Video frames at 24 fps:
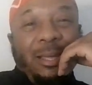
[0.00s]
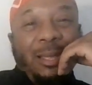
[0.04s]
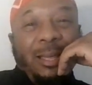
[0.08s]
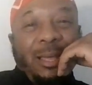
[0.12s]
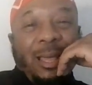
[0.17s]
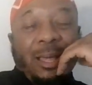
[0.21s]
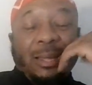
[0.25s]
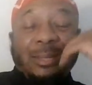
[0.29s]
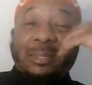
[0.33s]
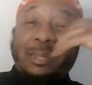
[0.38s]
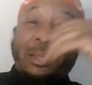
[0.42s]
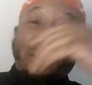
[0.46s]

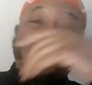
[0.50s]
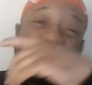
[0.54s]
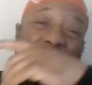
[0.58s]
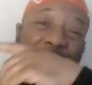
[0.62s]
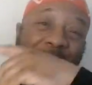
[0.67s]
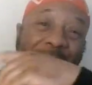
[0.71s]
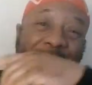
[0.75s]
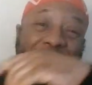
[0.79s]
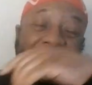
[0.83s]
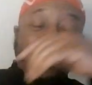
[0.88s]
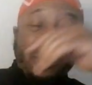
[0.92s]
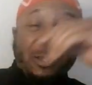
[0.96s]
I said, man,
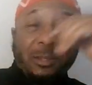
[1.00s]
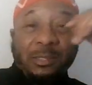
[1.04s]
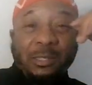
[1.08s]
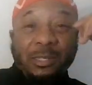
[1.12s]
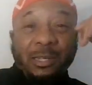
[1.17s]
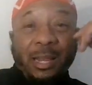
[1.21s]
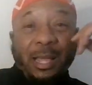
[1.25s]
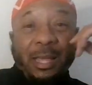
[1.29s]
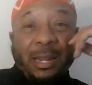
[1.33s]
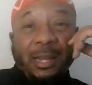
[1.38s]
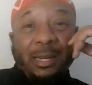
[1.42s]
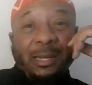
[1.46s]
they taught you
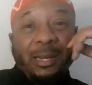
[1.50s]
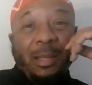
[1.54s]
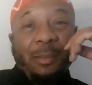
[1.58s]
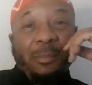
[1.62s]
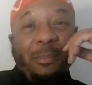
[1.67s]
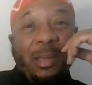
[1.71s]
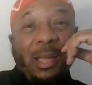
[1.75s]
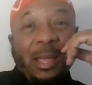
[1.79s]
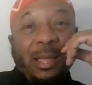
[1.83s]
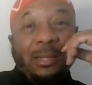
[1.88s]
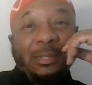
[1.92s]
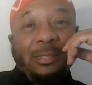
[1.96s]
that at that
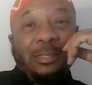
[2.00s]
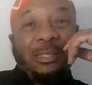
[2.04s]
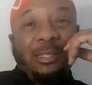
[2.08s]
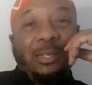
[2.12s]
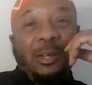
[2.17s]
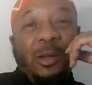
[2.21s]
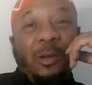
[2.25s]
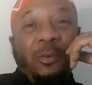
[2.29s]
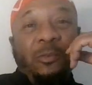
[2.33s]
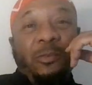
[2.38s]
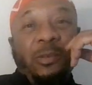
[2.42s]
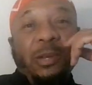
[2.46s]
masjid
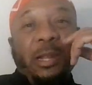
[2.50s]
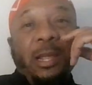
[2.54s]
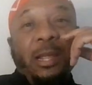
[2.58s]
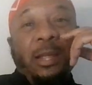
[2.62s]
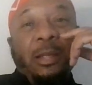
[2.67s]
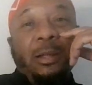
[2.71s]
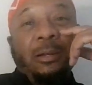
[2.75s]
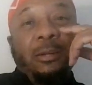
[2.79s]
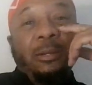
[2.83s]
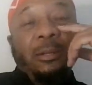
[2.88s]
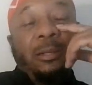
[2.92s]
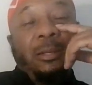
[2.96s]
over
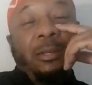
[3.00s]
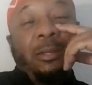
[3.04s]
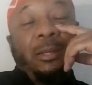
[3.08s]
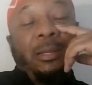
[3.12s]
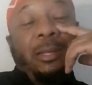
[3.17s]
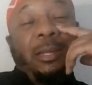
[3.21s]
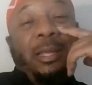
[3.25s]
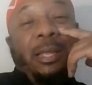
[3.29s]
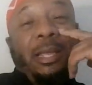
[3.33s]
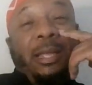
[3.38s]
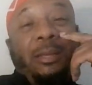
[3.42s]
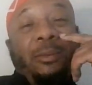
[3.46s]
there?
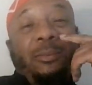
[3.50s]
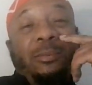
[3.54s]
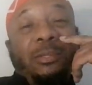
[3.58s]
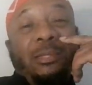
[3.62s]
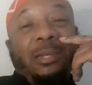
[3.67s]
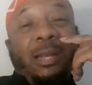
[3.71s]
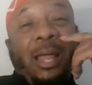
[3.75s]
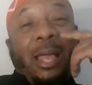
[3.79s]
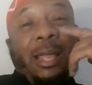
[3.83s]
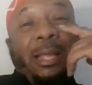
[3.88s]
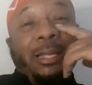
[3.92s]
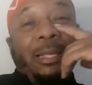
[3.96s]
He was
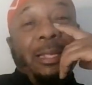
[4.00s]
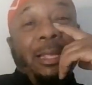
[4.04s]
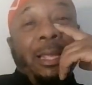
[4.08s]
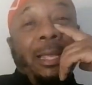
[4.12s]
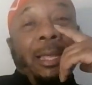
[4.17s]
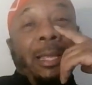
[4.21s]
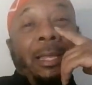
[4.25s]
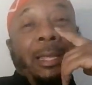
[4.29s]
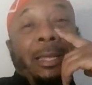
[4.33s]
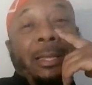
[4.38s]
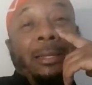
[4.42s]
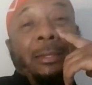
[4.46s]
like,
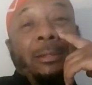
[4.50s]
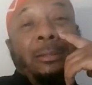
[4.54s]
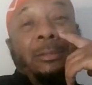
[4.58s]
yeah.